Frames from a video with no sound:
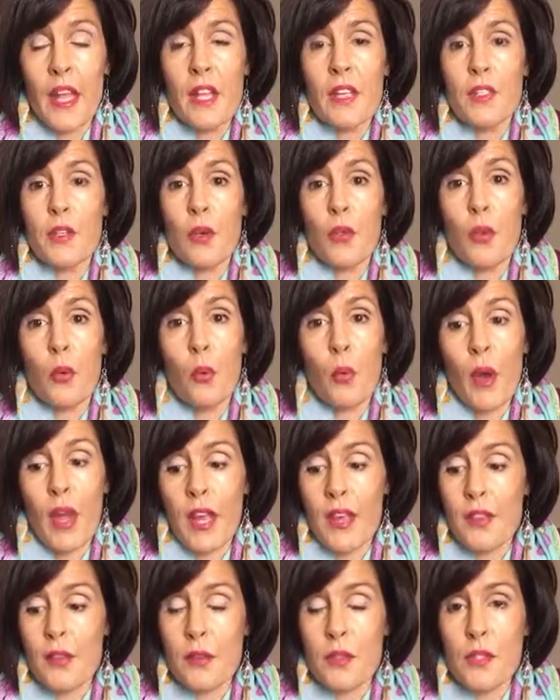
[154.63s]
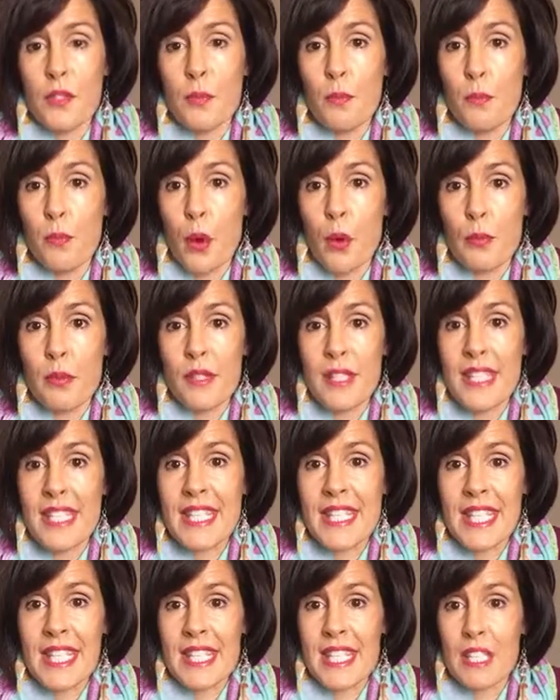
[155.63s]
So the way those bones
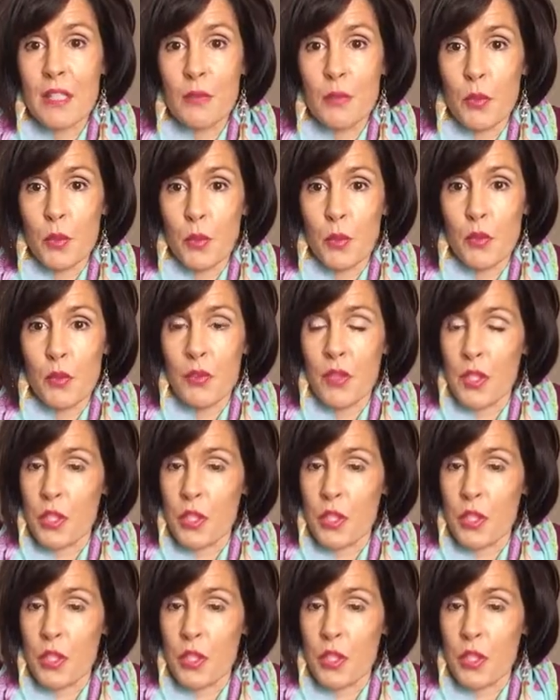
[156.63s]
sit and move,